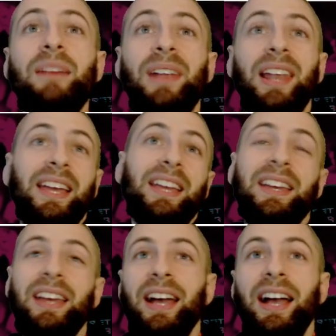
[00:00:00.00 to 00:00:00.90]
Like
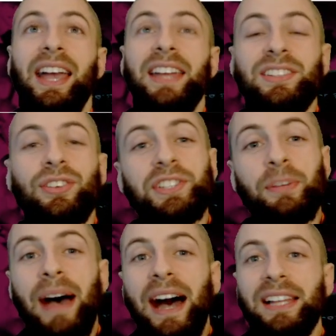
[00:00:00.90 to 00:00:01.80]
against Crystal
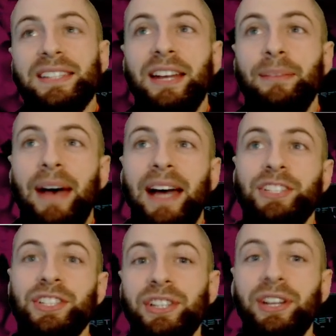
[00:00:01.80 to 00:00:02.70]
Palace, I'd
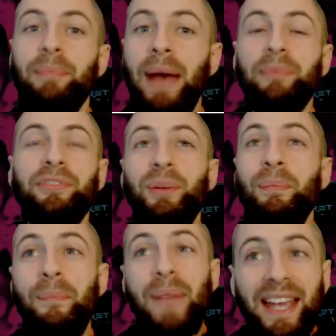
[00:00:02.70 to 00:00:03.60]
imagine Bamford
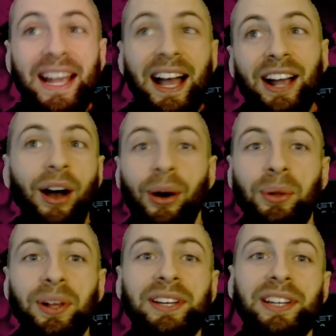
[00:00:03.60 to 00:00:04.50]
may get a
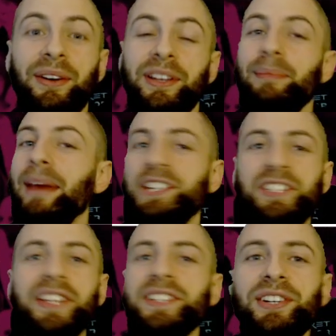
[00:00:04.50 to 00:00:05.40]
goal. You know, you'd
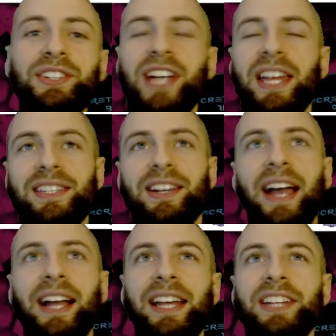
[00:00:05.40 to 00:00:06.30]
imagine there's a good chance he'll get
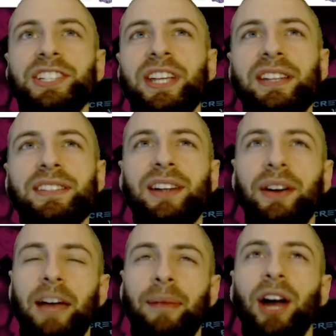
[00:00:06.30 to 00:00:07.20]
a clean sheet. So
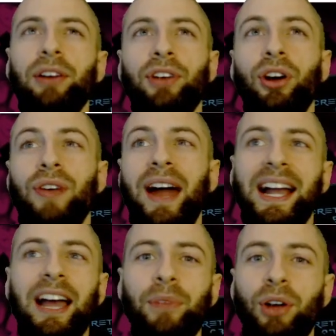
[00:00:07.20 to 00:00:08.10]
yeah, my overall
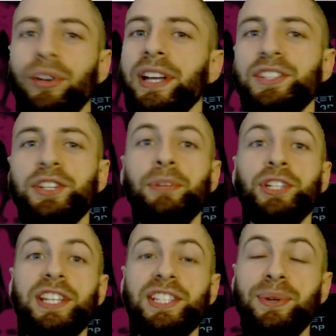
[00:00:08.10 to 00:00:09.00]
rank, I'm not reading too much
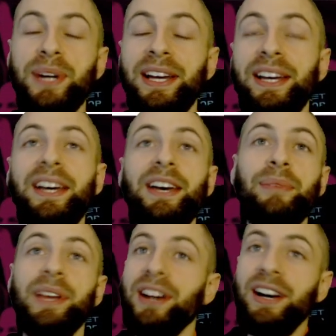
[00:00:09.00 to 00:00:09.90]
into it
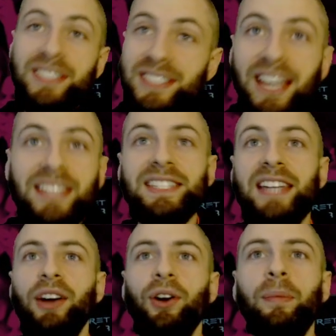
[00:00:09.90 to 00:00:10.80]
because, as I
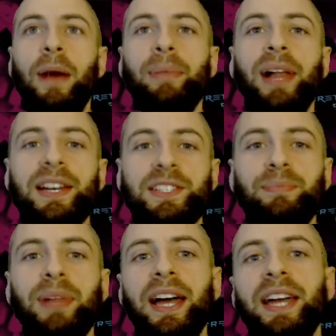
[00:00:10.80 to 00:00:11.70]
say, all my players have
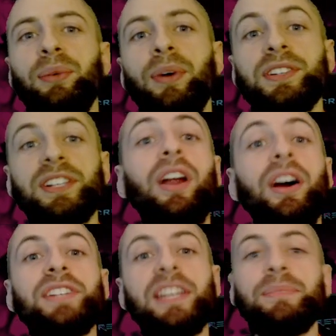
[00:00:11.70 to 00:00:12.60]
played, whereas a lot
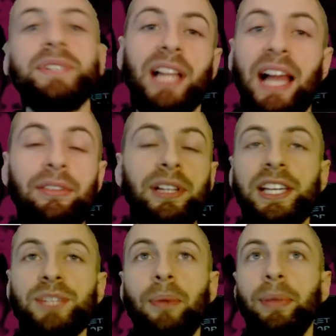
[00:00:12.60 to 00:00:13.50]
of teams still have at
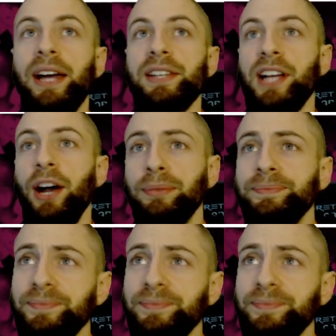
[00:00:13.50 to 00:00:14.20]
least one player to go.